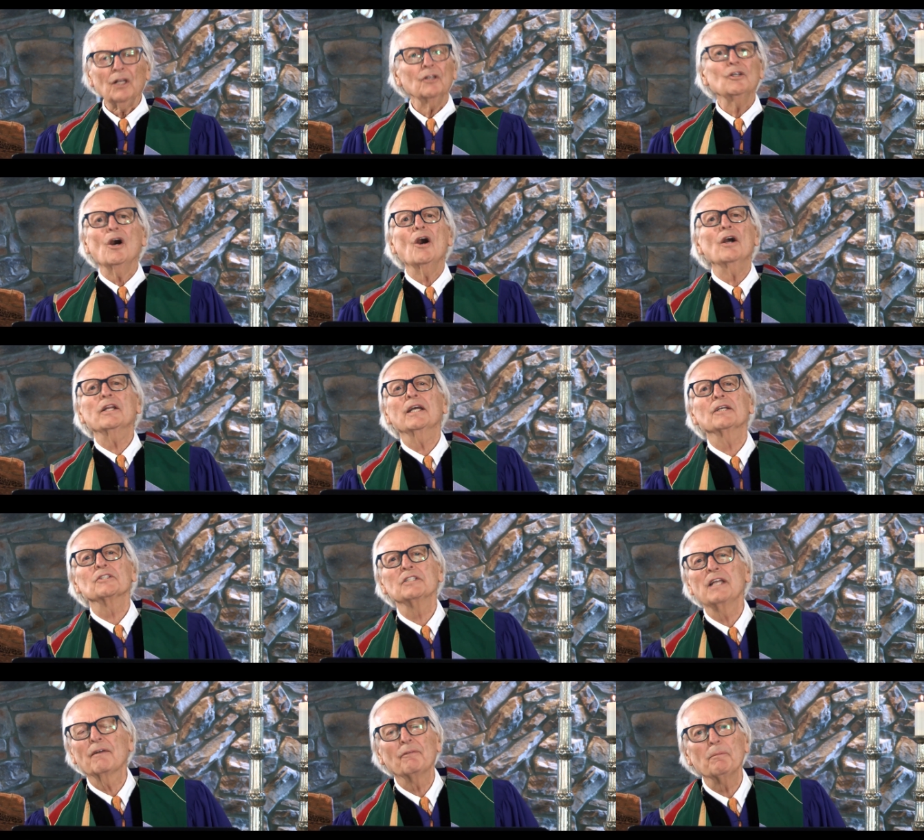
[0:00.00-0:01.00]
God
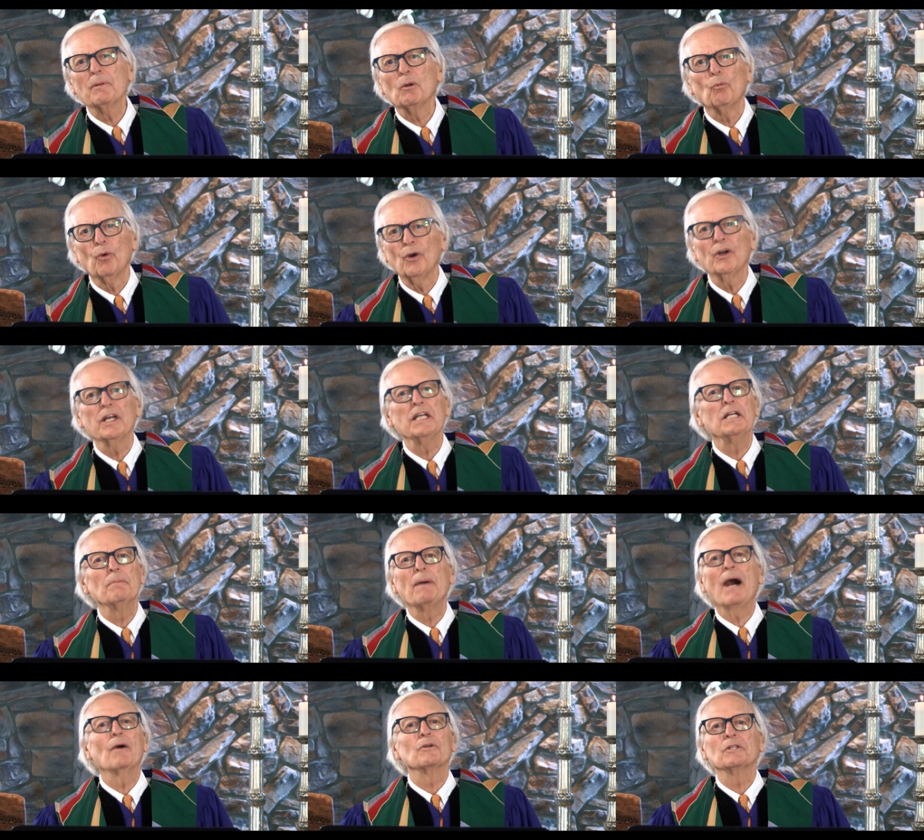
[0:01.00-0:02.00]
has never been worried
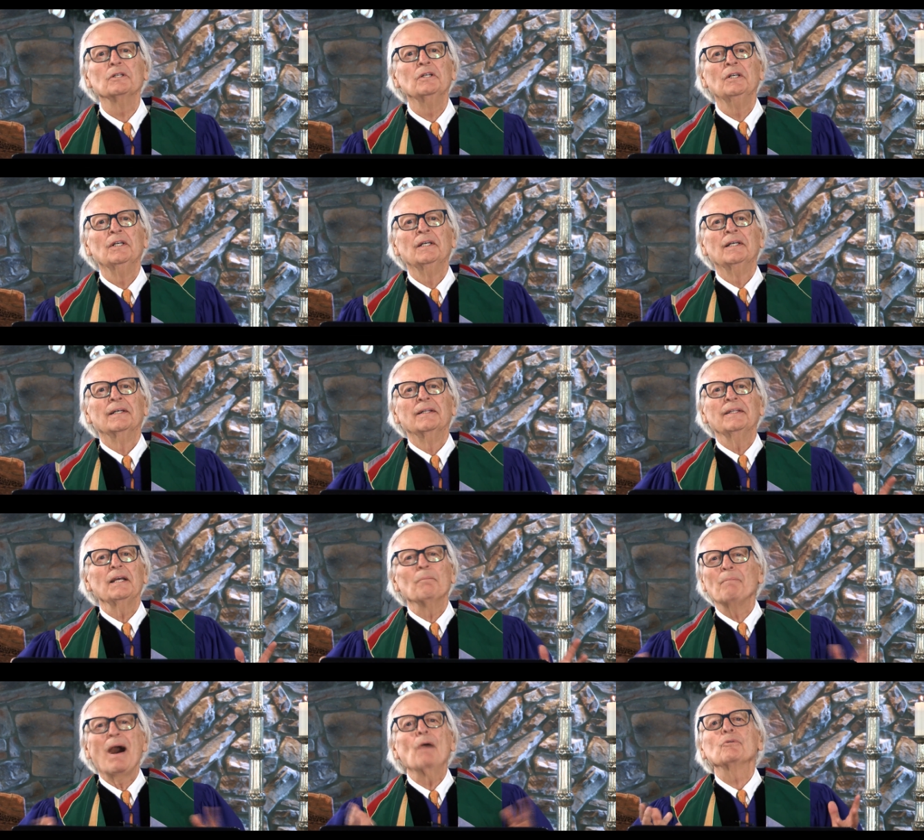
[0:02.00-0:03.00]
about the
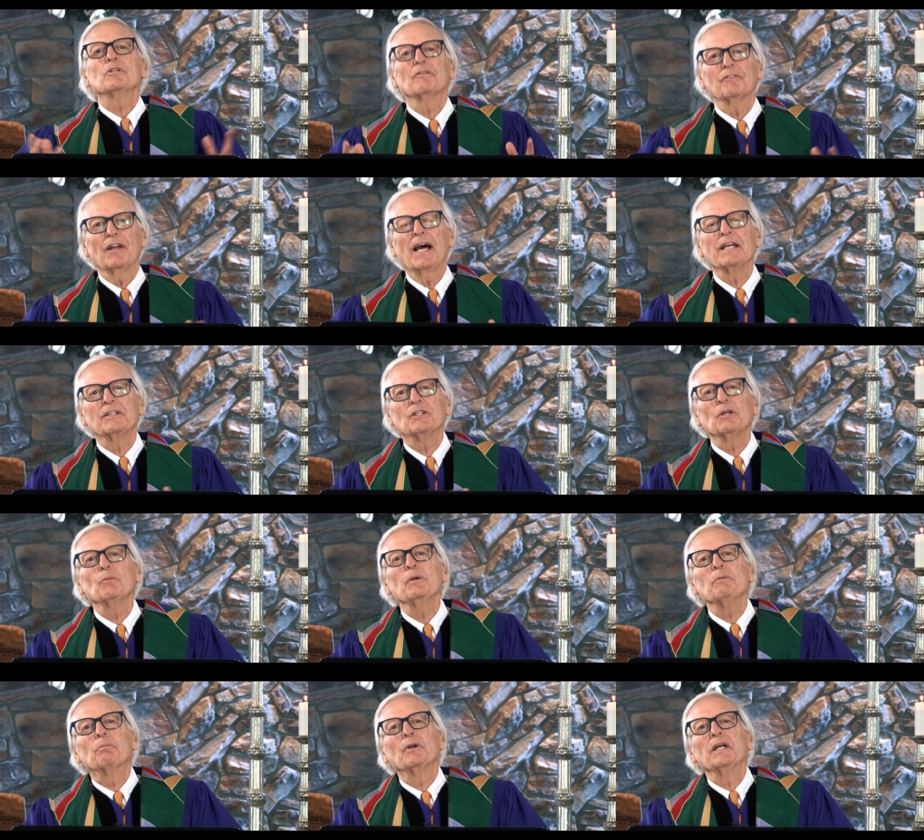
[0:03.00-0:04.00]
amount of light that
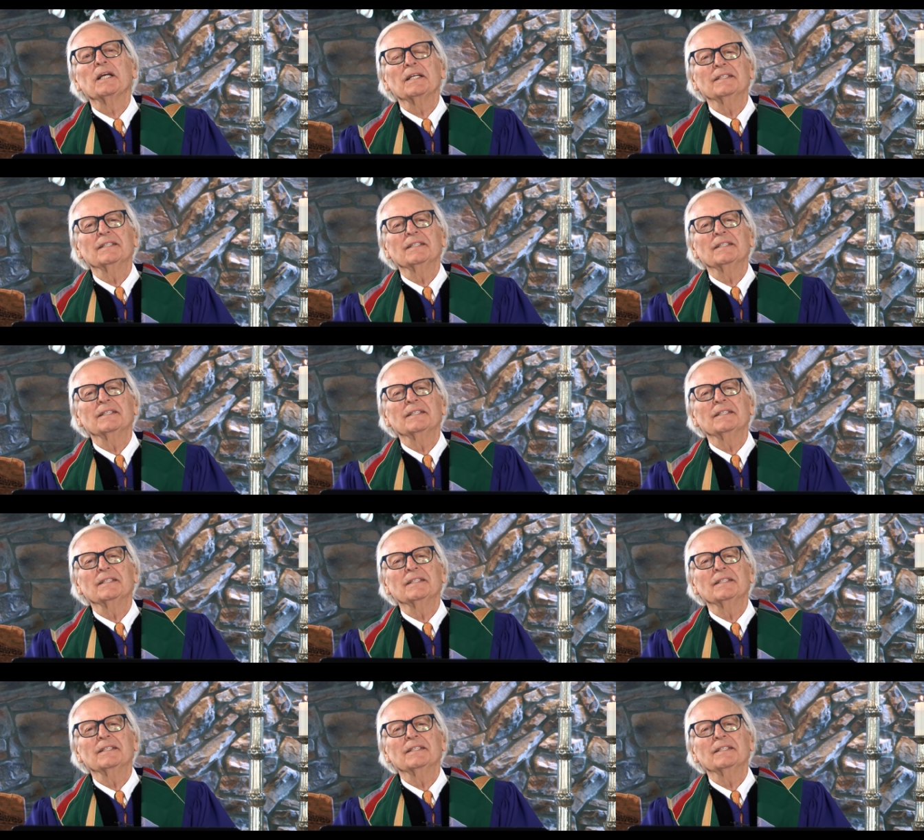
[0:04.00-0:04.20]
we bring.